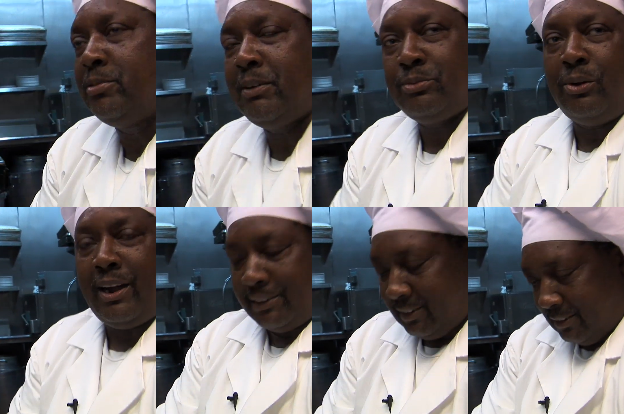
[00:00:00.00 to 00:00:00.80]
too much
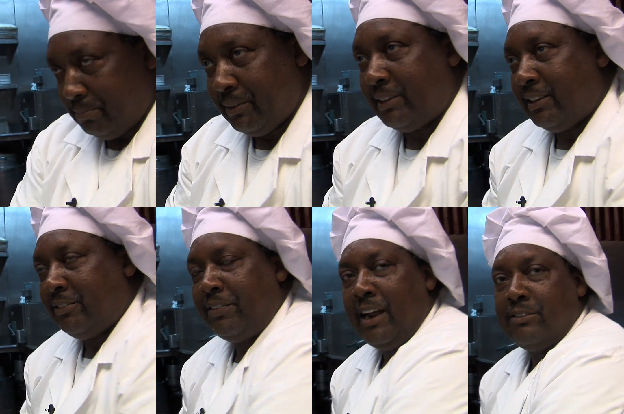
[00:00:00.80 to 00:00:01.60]
wash and you put it in the
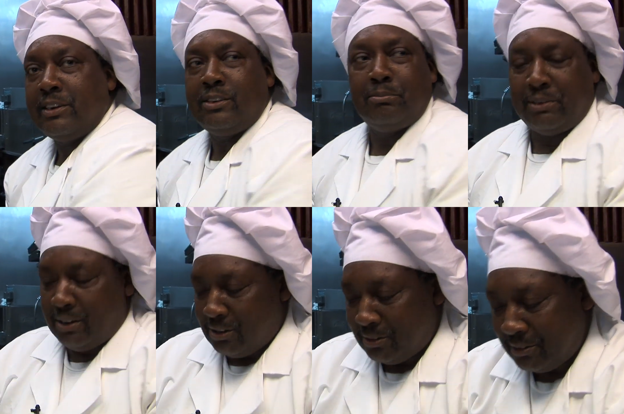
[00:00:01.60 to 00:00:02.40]
flour, it's gonna be
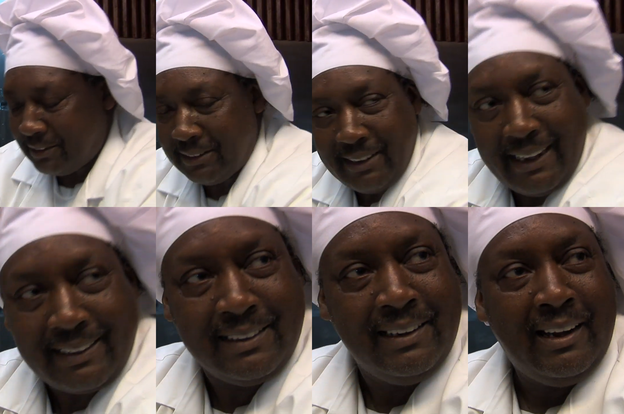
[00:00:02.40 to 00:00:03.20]
all, you know, like
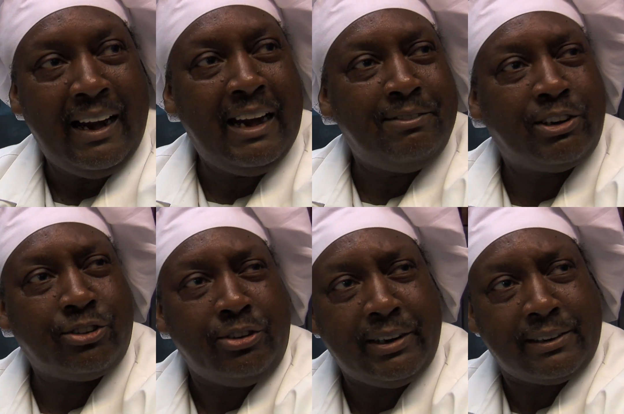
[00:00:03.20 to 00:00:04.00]
a heavy
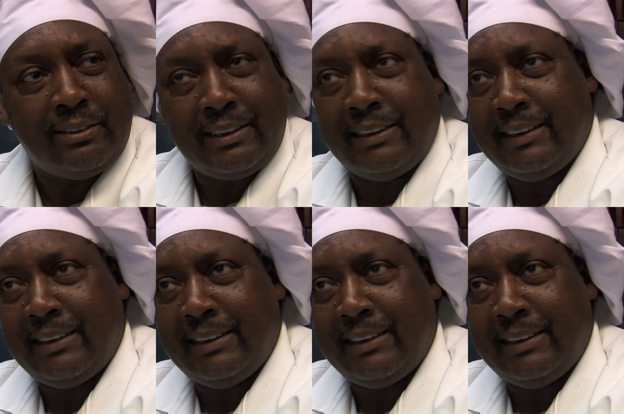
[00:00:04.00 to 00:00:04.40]
crust on it.